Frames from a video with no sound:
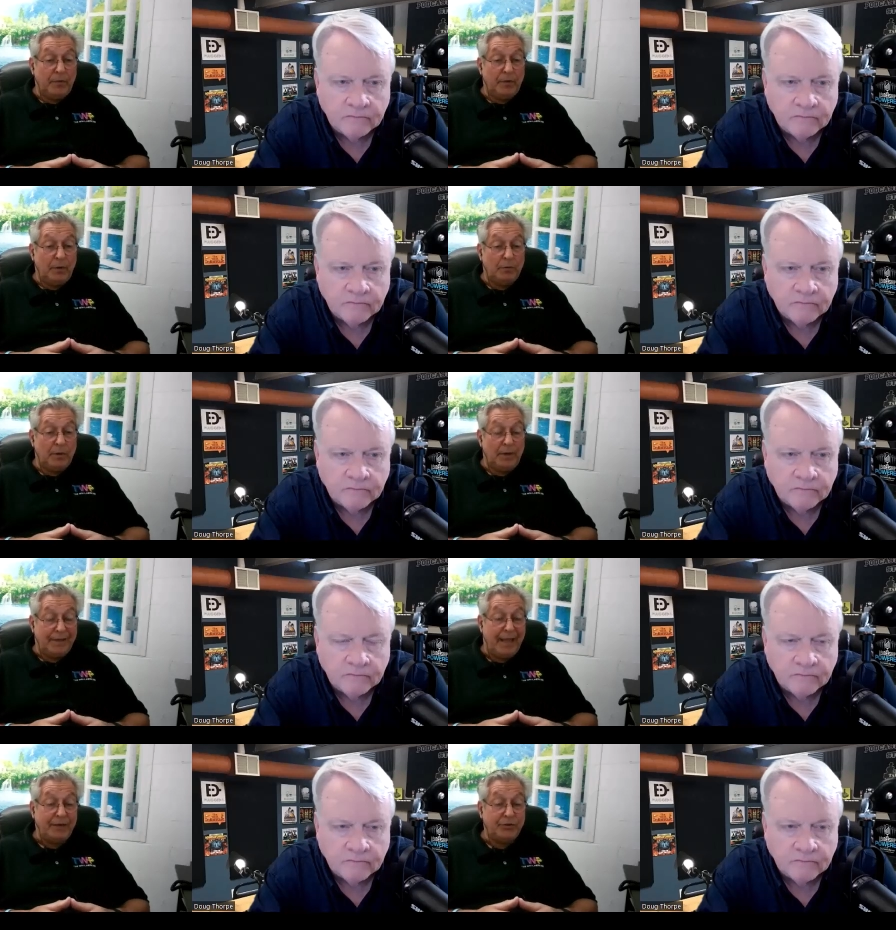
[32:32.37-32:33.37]
Speaker 1: you know
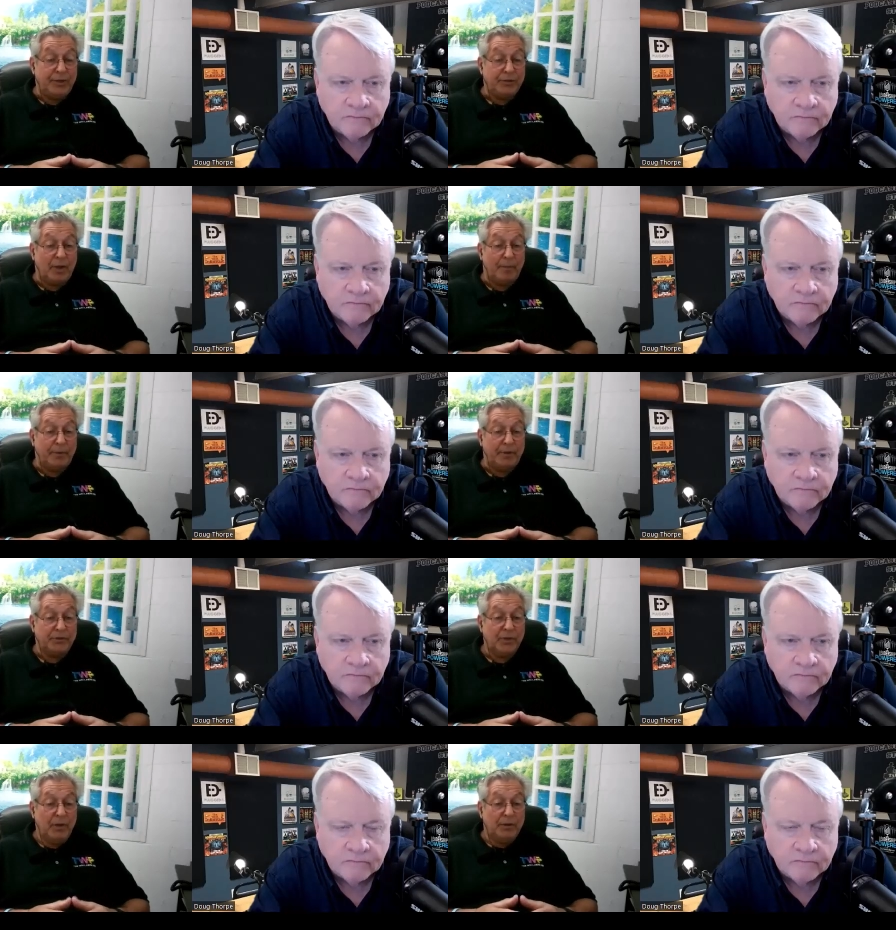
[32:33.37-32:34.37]
engage these
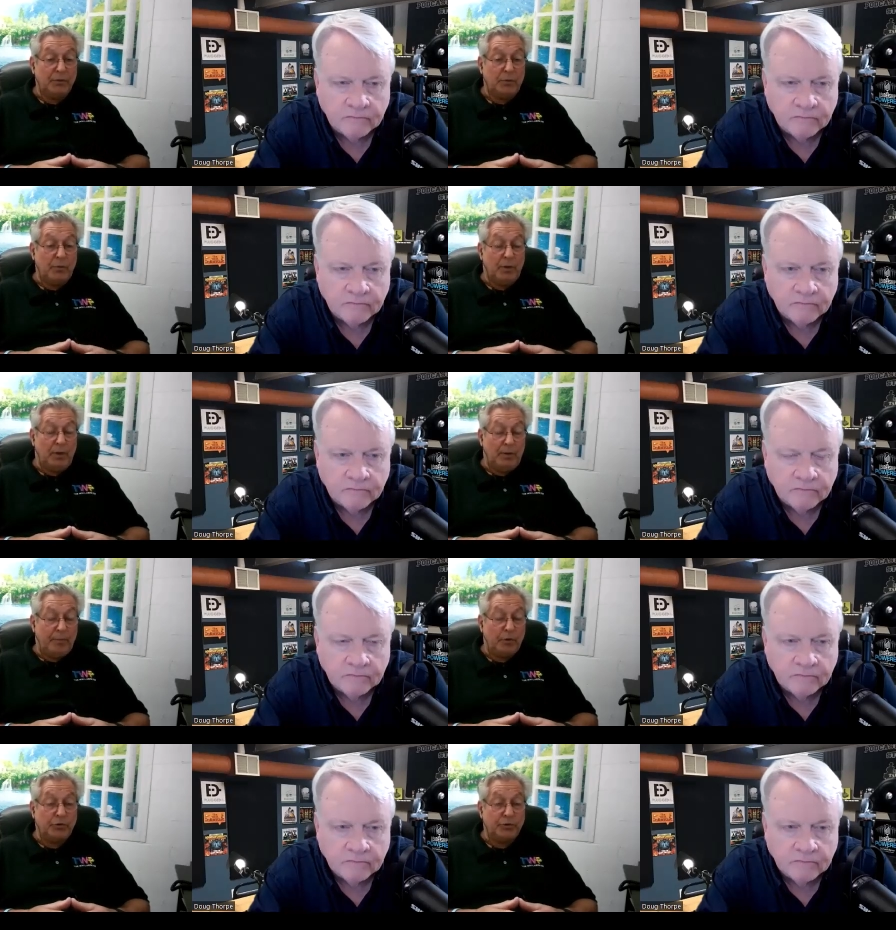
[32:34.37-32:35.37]
companies to uh,
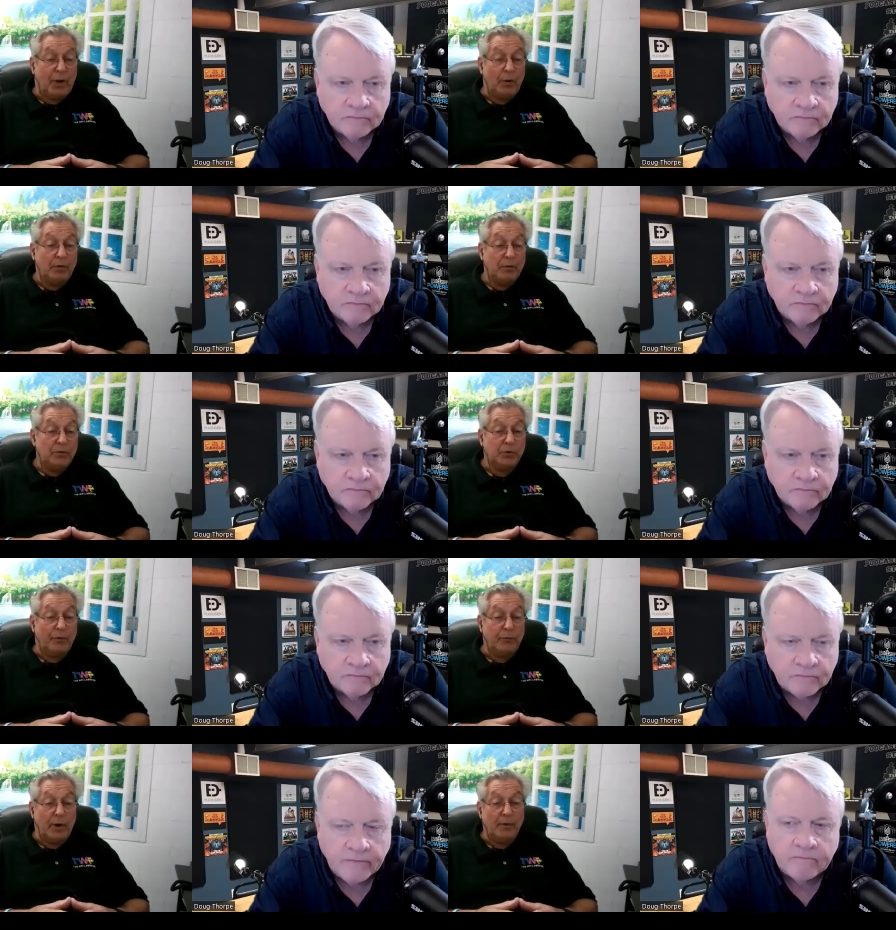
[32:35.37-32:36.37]
purchase our
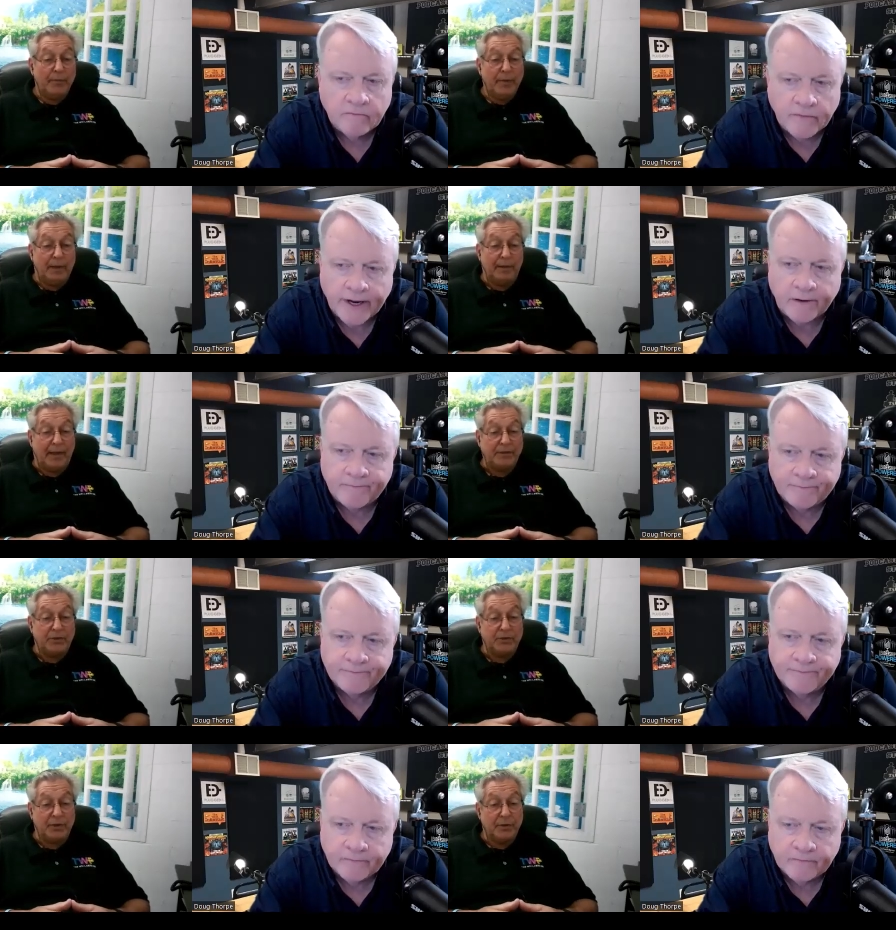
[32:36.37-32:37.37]
software
Speaker 2: and yeah.
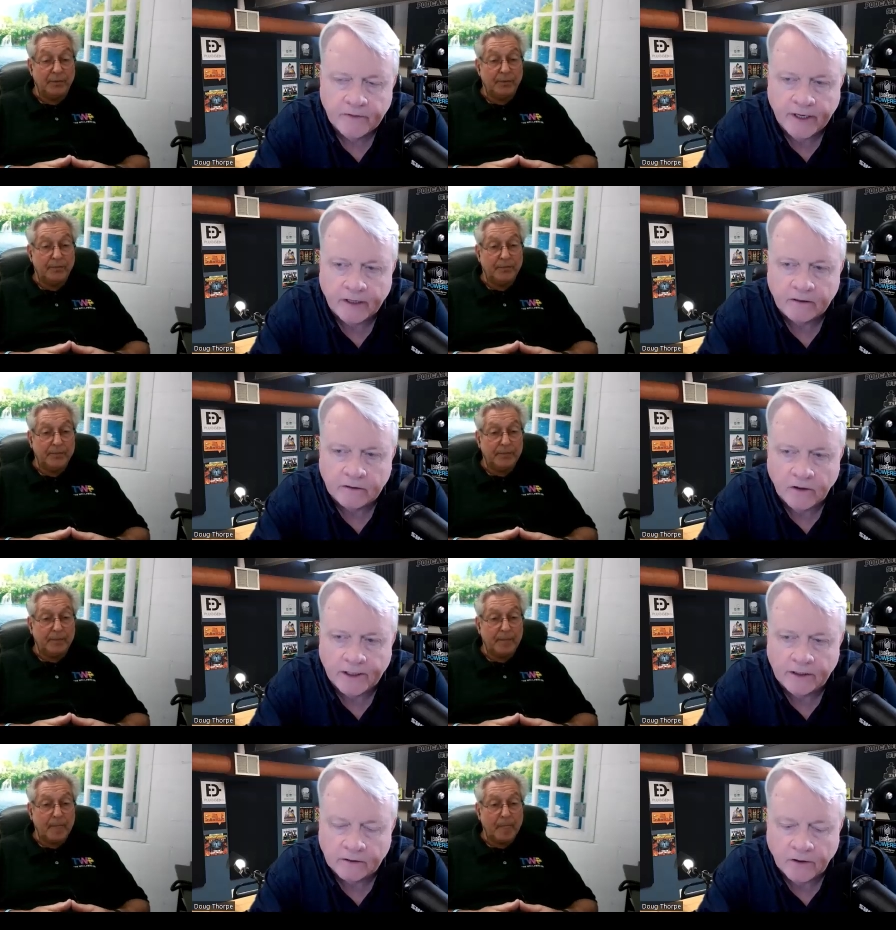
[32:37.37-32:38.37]
license it. Yeah,
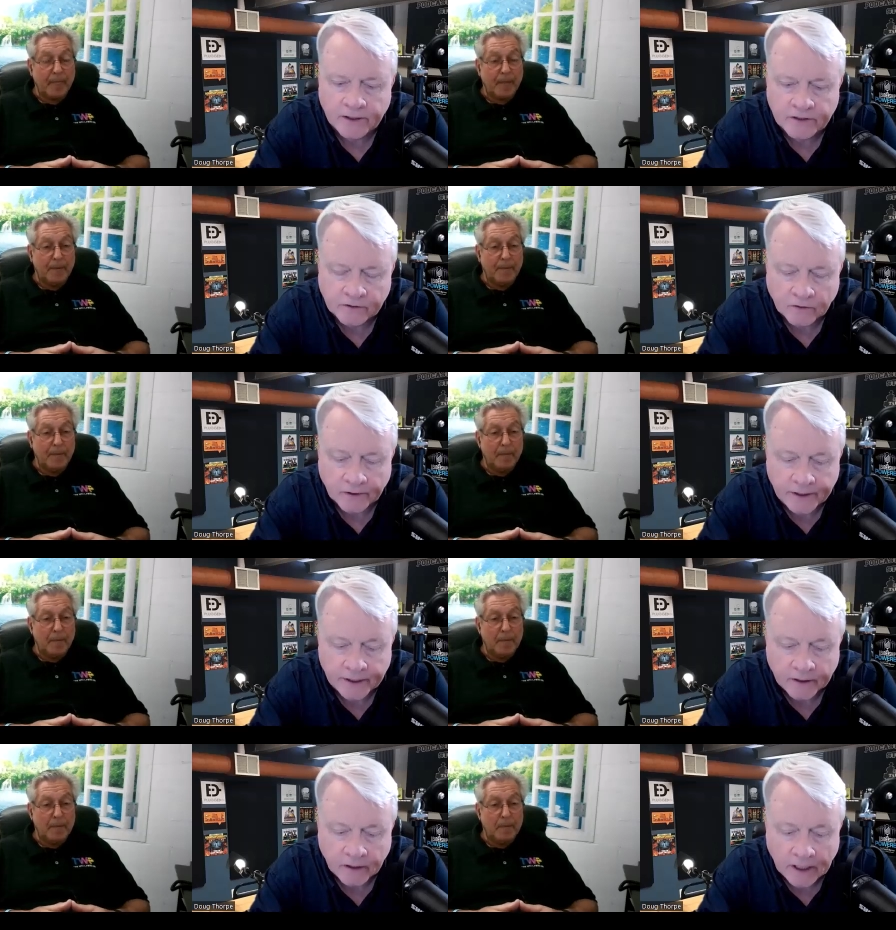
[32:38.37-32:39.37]
great, great story
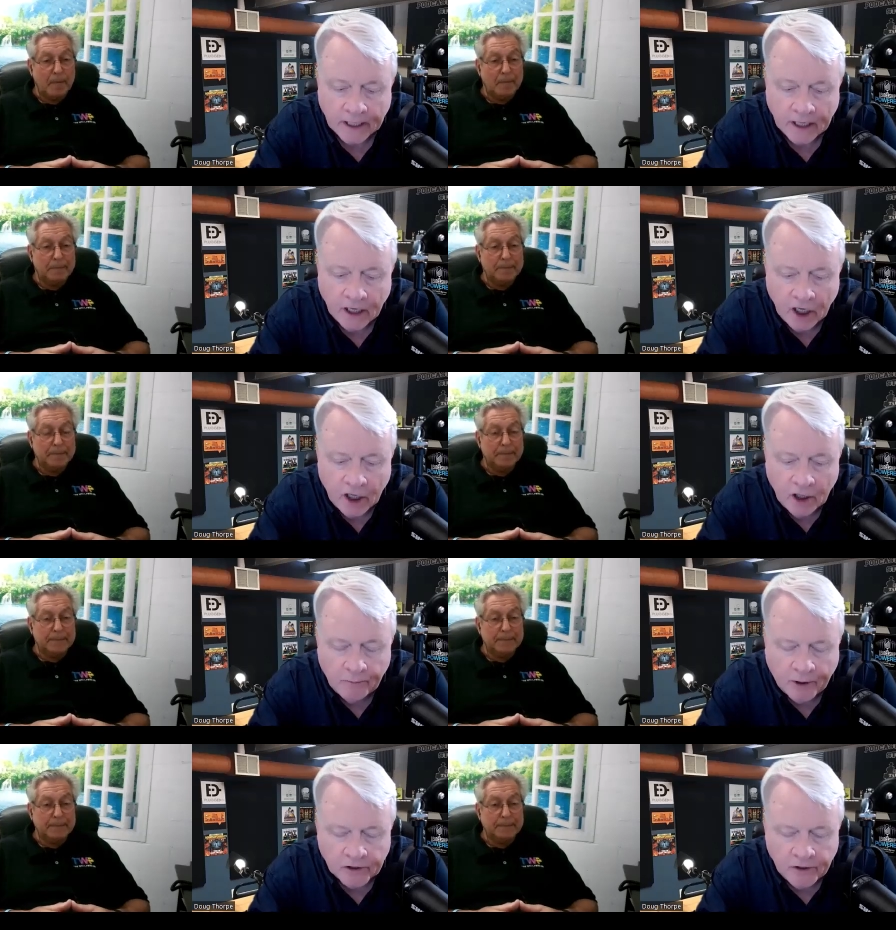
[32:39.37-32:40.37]
there.
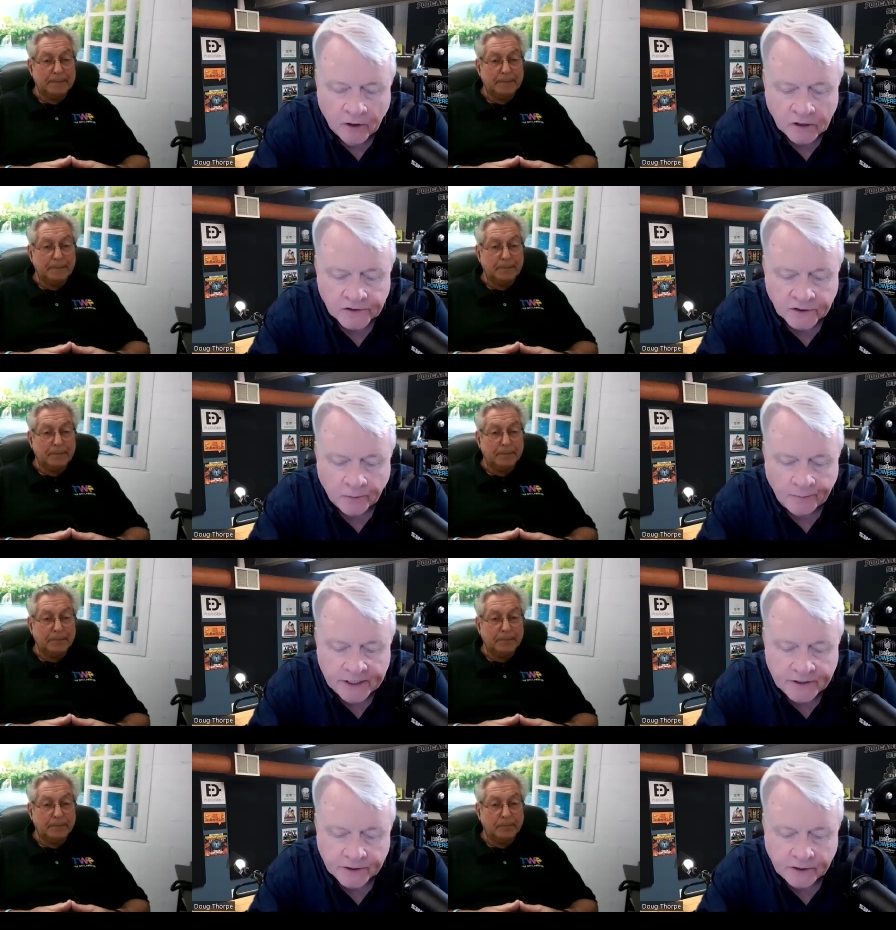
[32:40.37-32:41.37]
Paul, you also
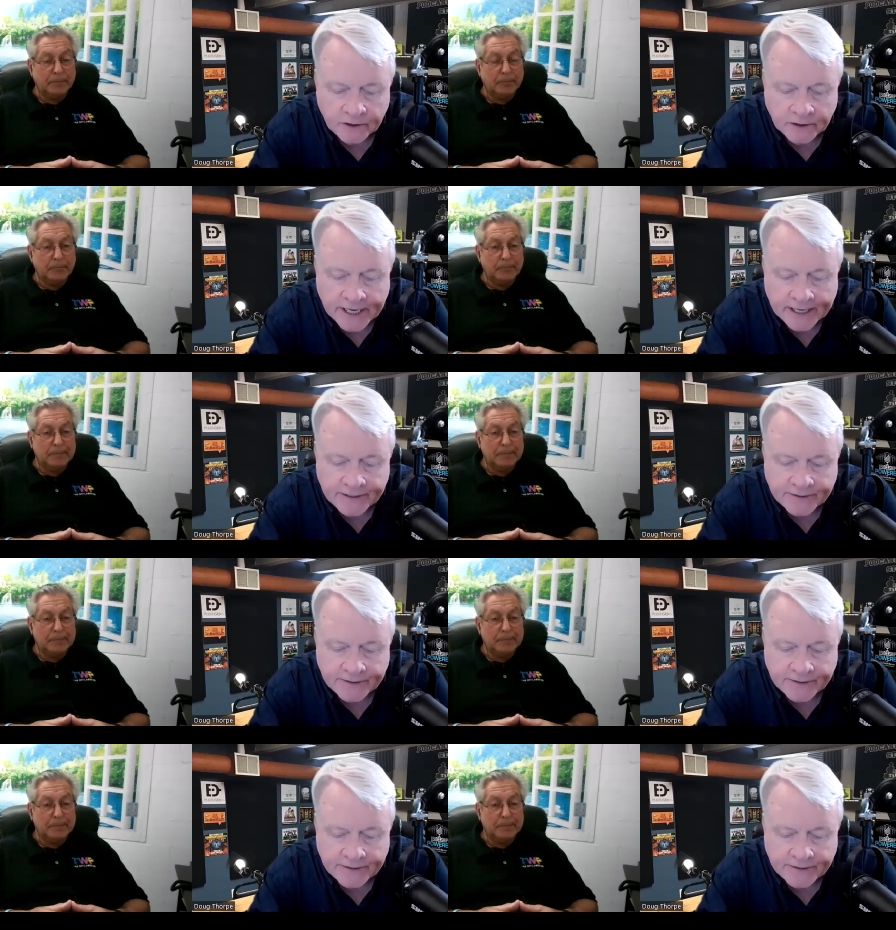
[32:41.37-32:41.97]
mentioned that